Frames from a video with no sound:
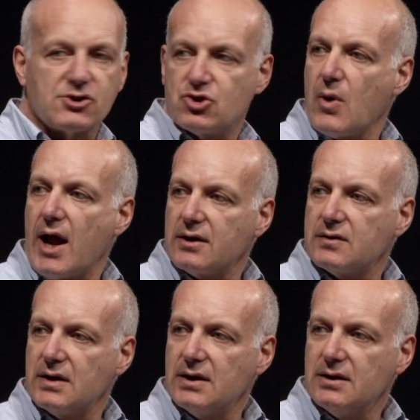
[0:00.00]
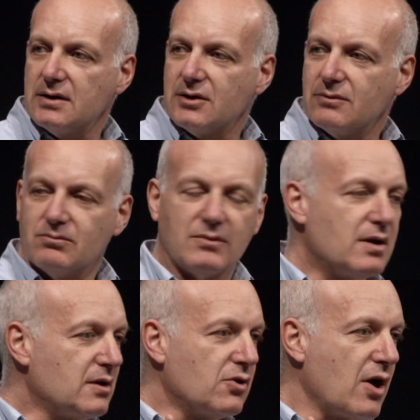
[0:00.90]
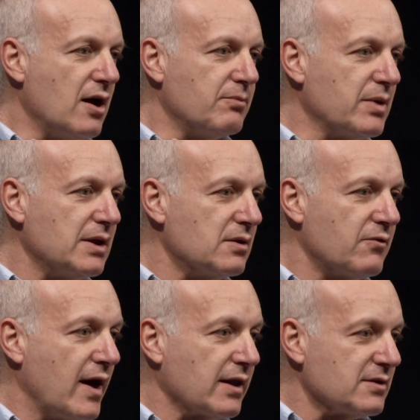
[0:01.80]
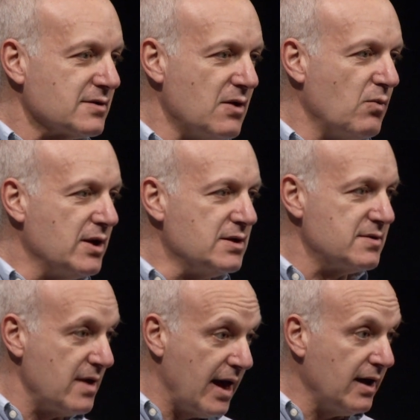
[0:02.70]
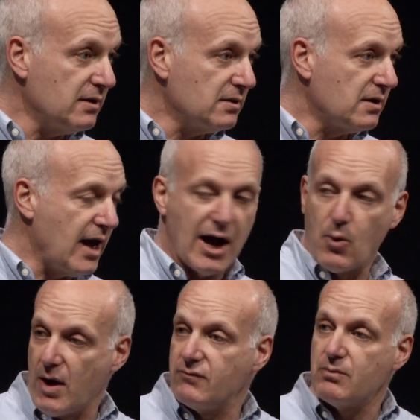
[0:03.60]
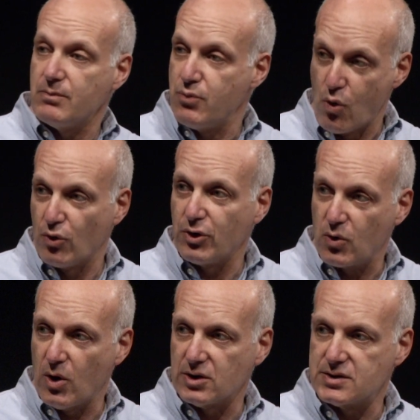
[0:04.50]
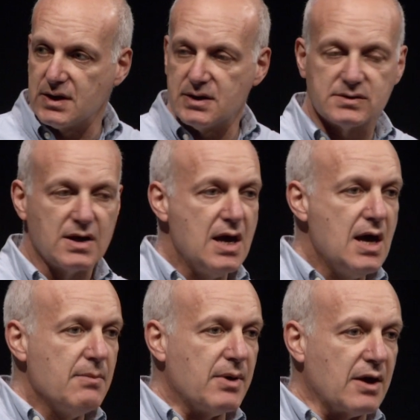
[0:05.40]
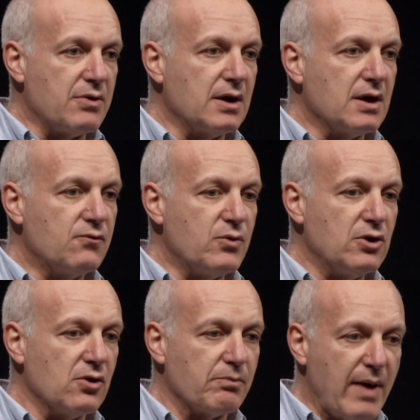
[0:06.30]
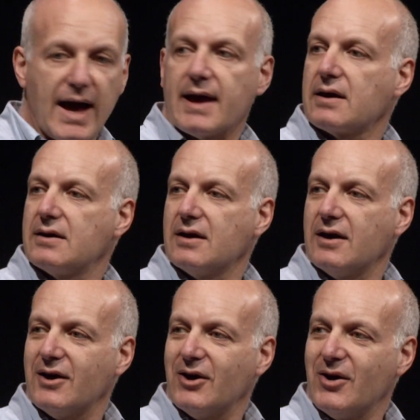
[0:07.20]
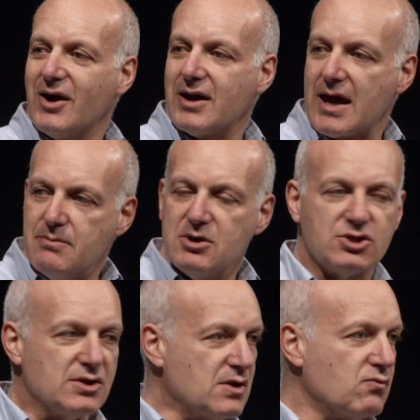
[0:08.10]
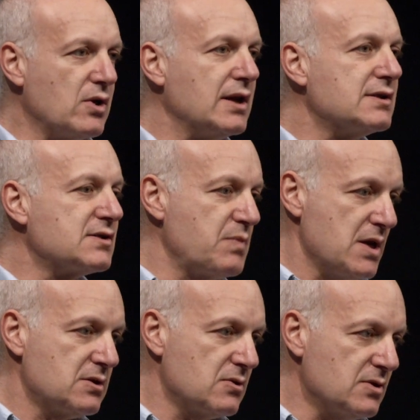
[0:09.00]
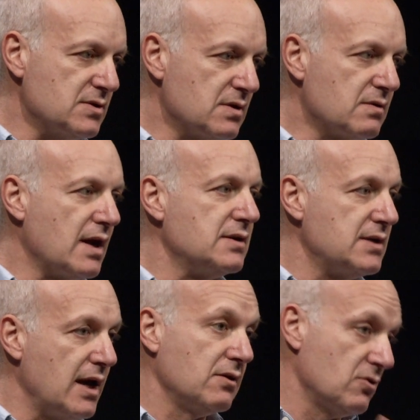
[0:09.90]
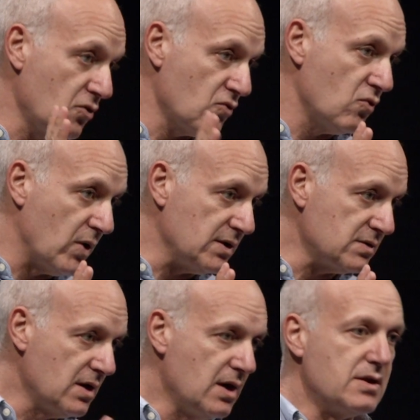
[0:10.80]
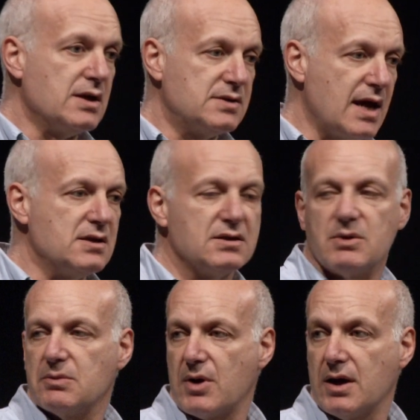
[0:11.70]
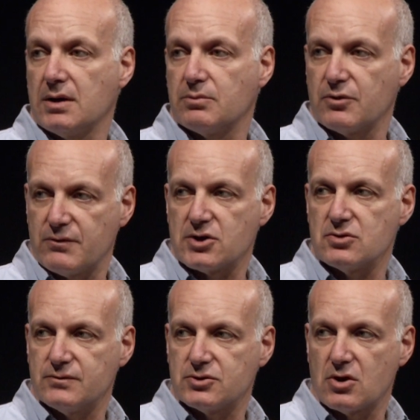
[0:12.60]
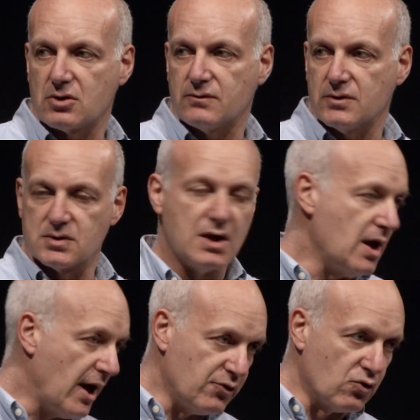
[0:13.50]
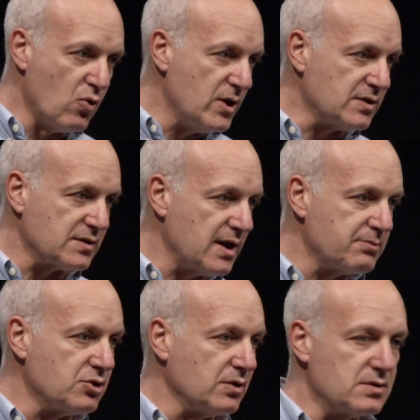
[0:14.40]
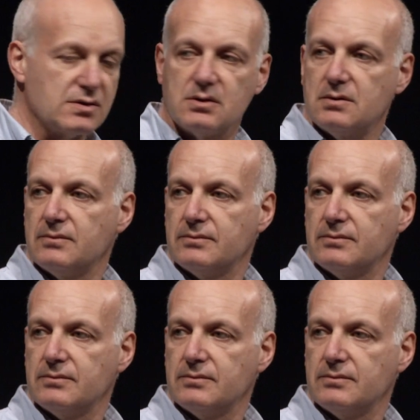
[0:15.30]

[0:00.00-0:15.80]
actuality, you can't beat the fact that someone is there, however poor the quality is. But I think if we look back at images that really speak to us, they tend, not always, they tend to be by professional photographers, and there are always exceptions.